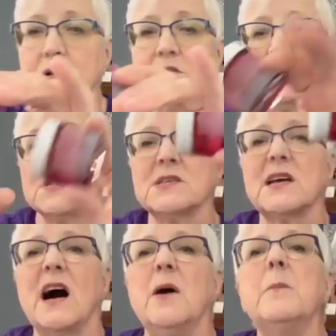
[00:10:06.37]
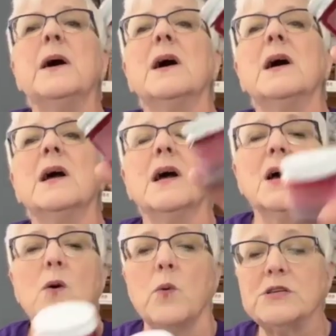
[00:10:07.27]
where it's just gum,
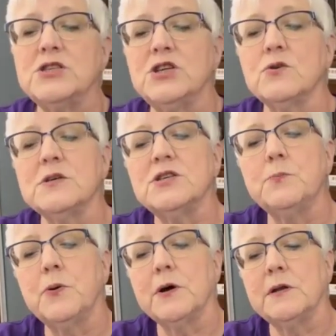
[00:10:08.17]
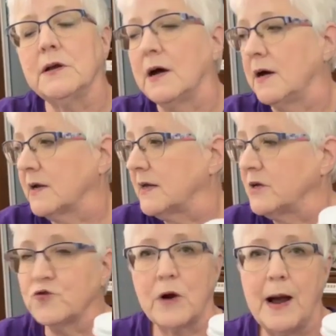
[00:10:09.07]
What you do is you put, uh,
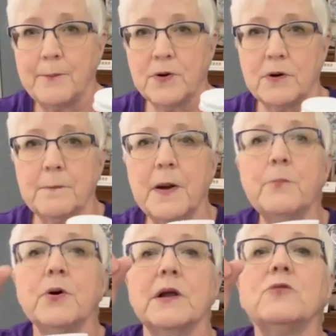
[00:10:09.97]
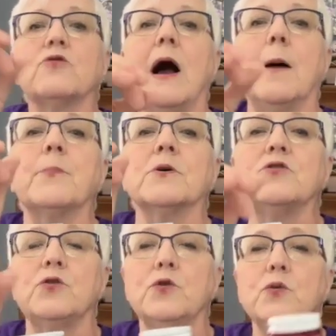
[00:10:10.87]
get a dropper, put a drop
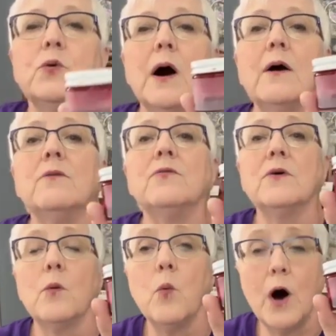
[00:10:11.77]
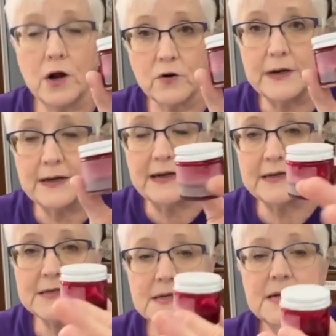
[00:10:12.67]
or two of water in
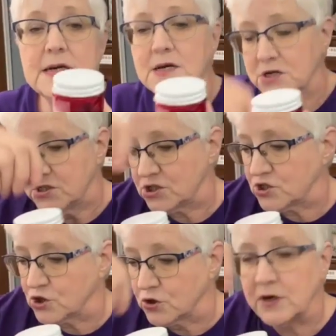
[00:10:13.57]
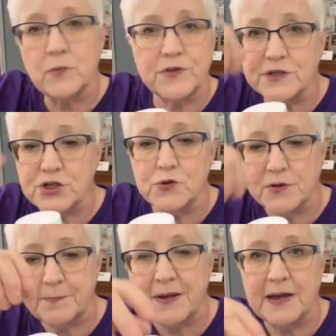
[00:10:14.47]
it, stir it with a
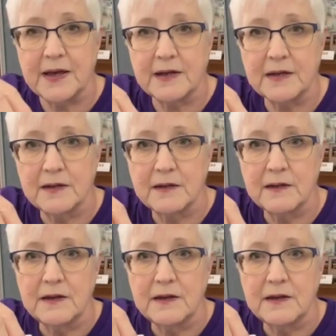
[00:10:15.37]
toothpick,